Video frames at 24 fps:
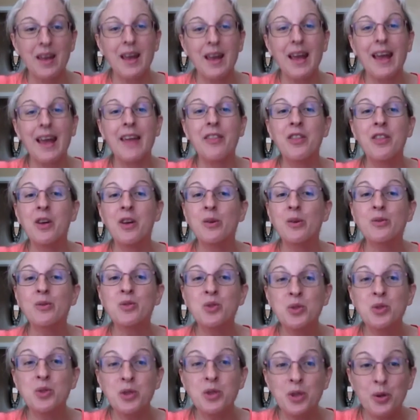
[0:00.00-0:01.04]
And those
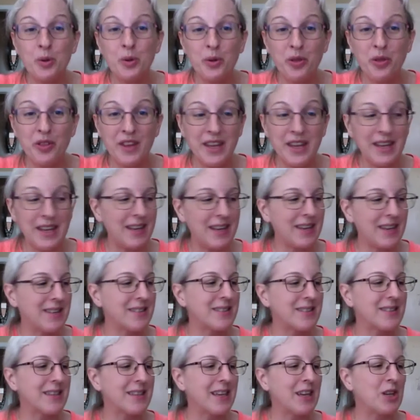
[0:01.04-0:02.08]
new
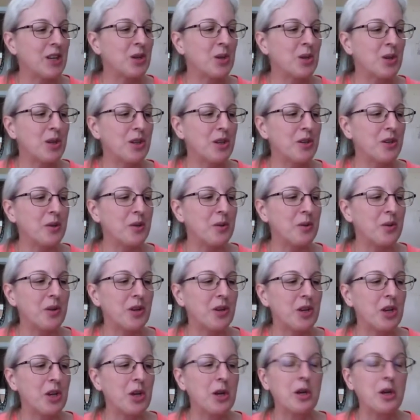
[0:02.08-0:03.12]
things include
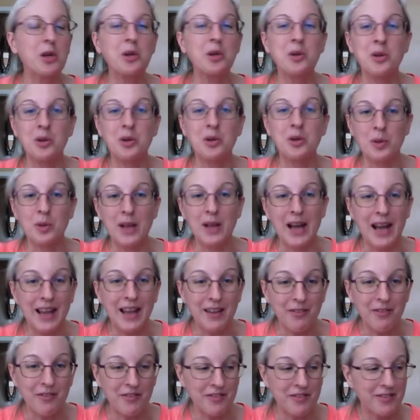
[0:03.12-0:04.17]
new
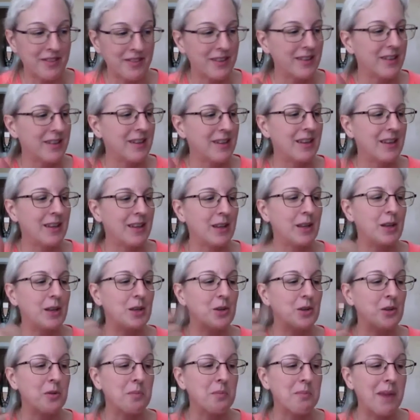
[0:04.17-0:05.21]
life,
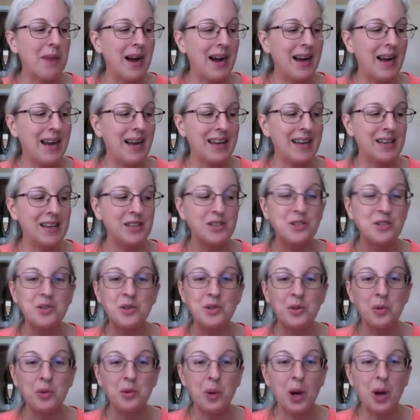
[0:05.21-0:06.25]
new mind,
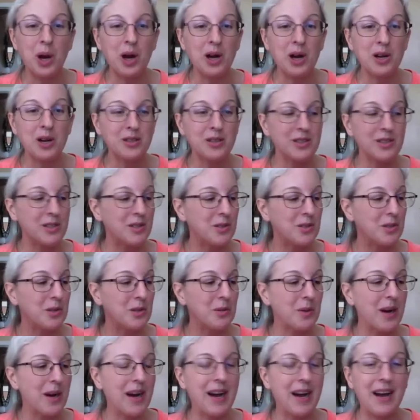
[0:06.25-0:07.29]
new heart,
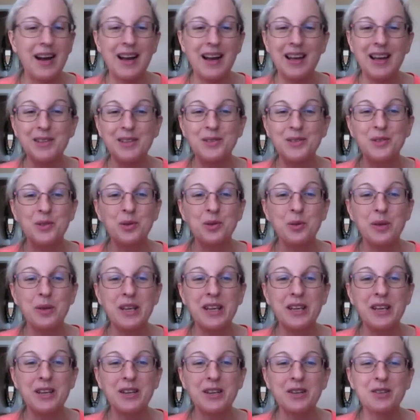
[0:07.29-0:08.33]
new eyes, new
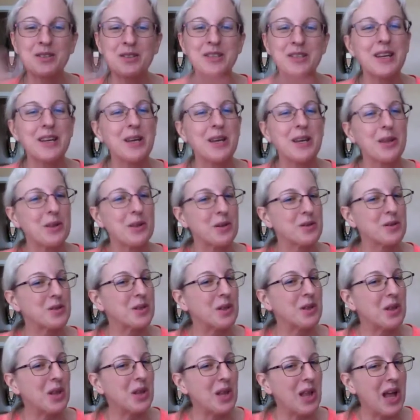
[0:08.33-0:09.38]
ears. There's a
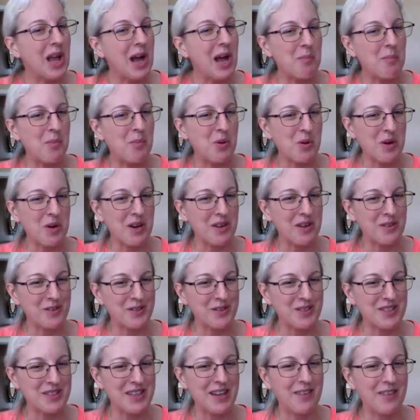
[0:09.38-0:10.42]
lot more other
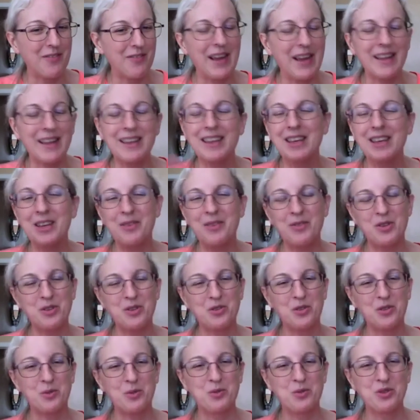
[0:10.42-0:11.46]
stuff. I can give you
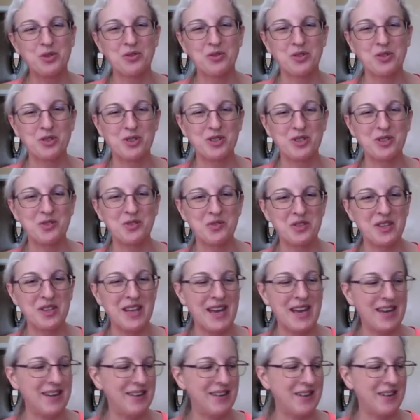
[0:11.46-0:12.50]
scripture verses for
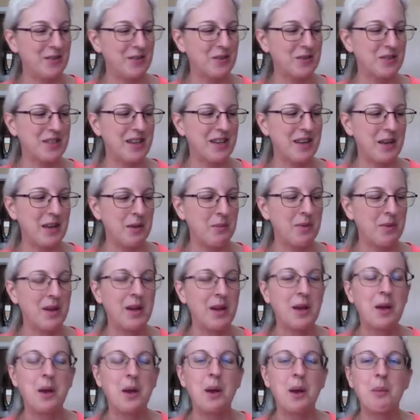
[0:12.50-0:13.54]
that another time.
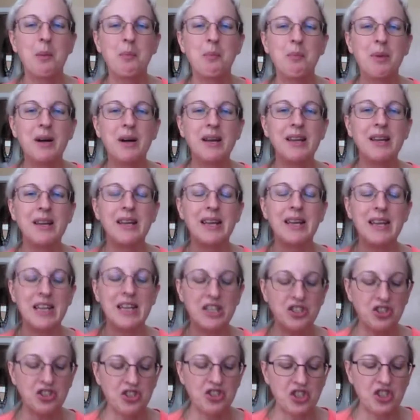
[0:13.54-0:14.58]
But
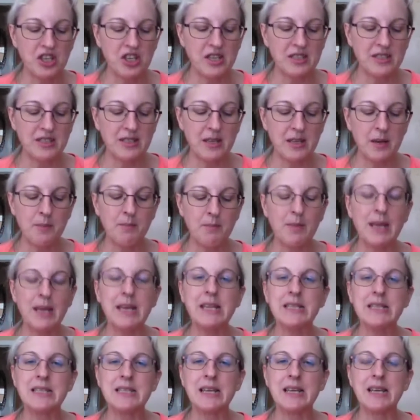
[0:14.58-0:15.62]
it's just
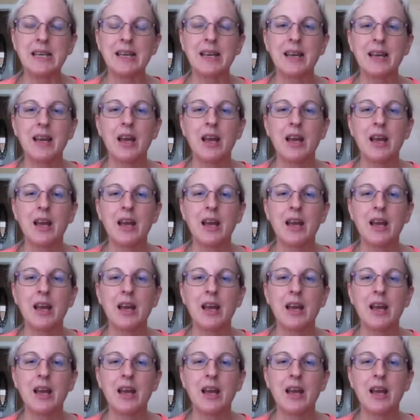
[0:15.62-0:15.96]
amazing